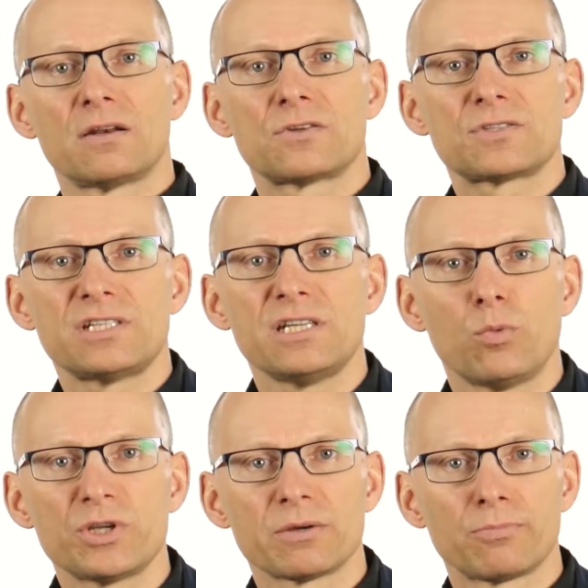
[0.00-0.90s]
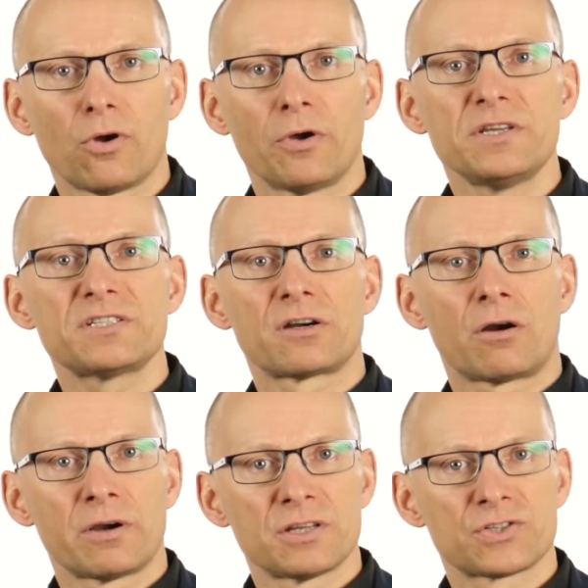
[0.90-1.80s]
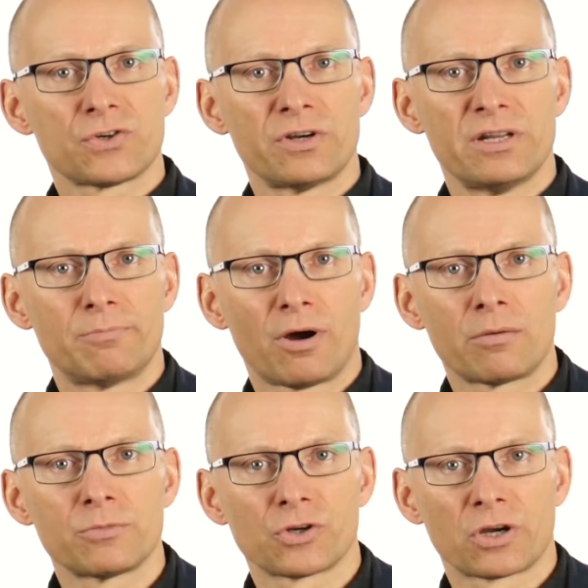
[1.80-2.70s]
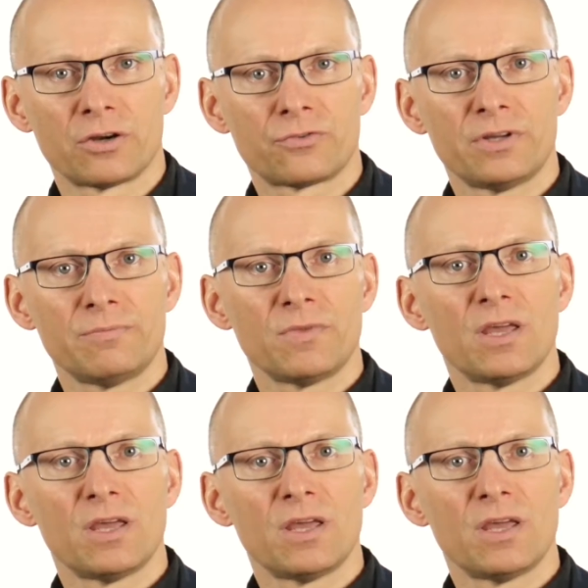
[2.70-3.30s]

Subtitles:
To see which employees there are in a certain department or country,